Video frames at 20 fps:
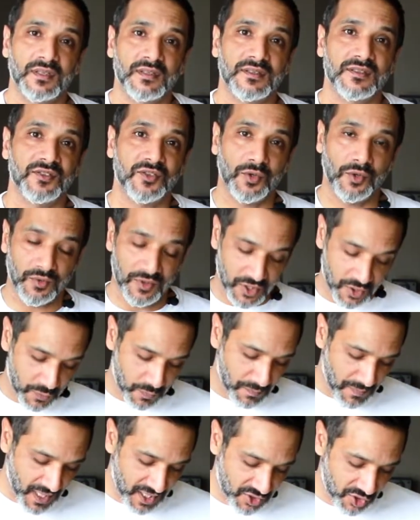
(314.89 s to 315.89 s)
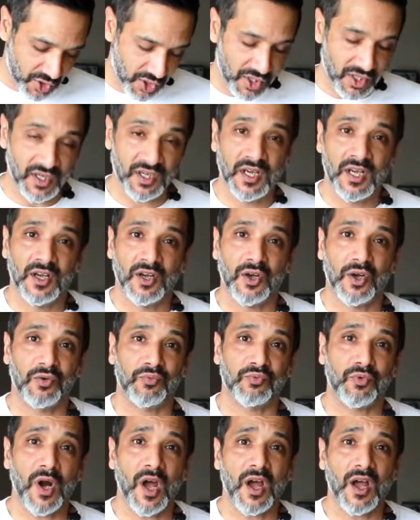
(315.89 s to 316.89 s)
So you measure a
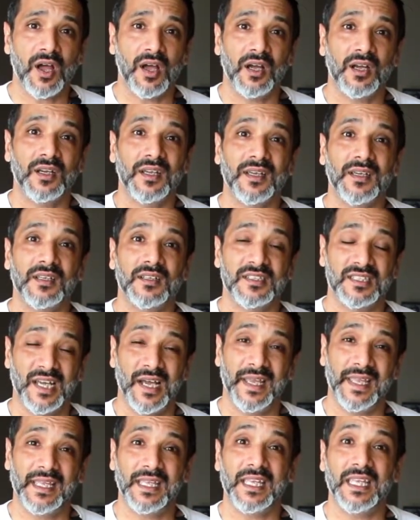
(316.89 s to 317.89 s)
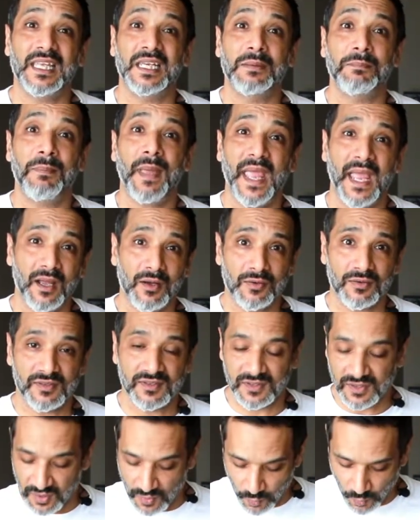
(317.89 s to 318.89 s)
raw diet in
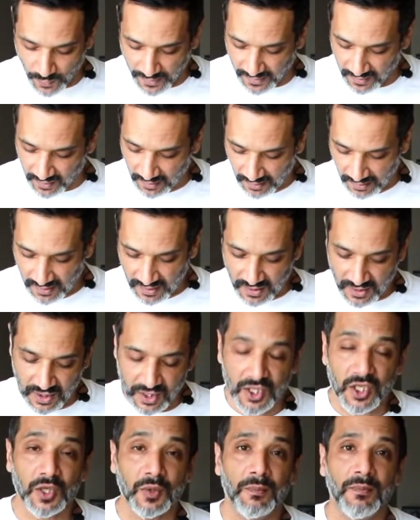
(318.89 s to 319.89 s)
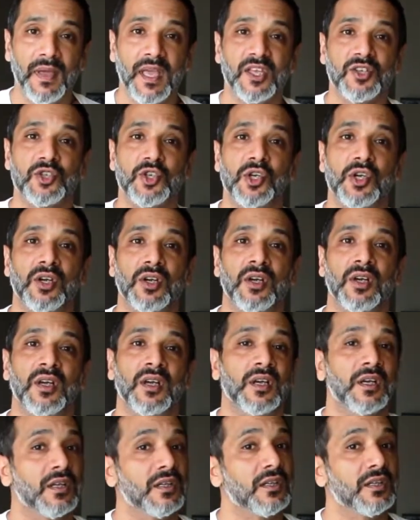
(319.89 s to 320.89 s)
pounds, where you measure
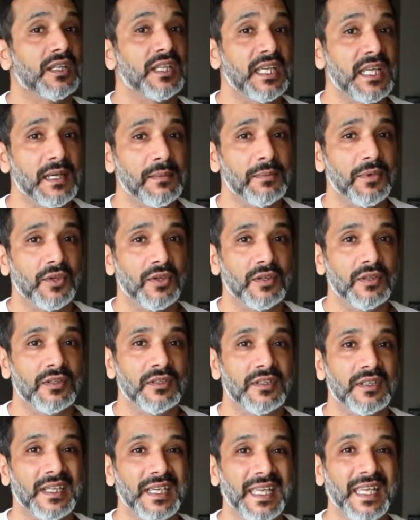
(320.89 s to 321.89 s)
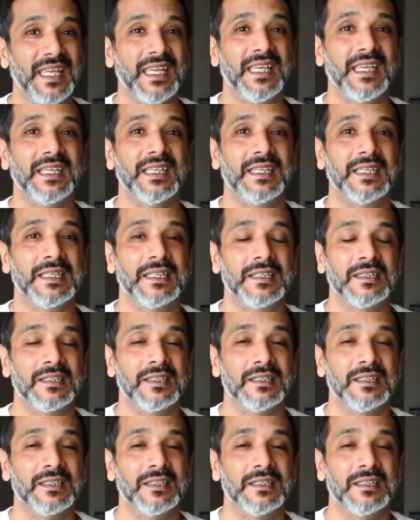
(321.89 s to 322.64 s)
kibble in